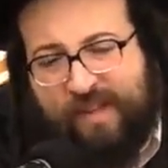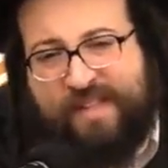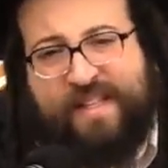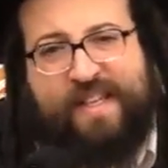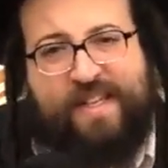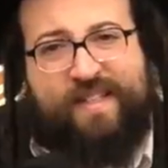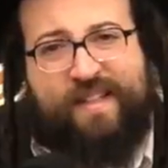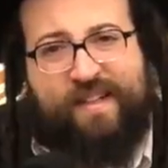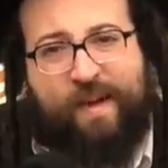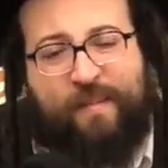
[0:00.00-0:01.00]
it's
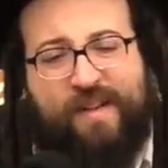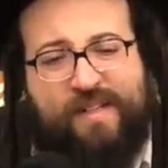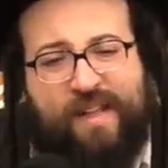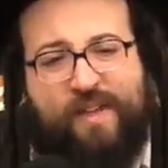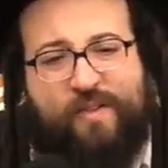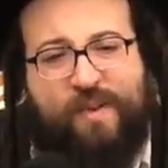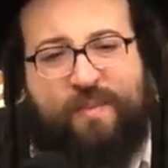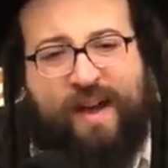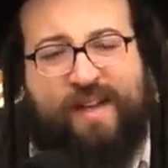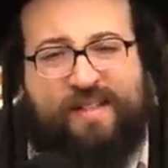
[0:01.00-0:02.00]
easier. A person has Shulam
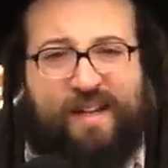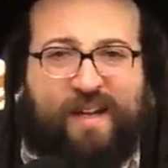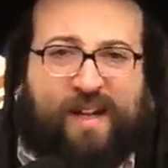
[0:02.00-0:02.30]
Bayis.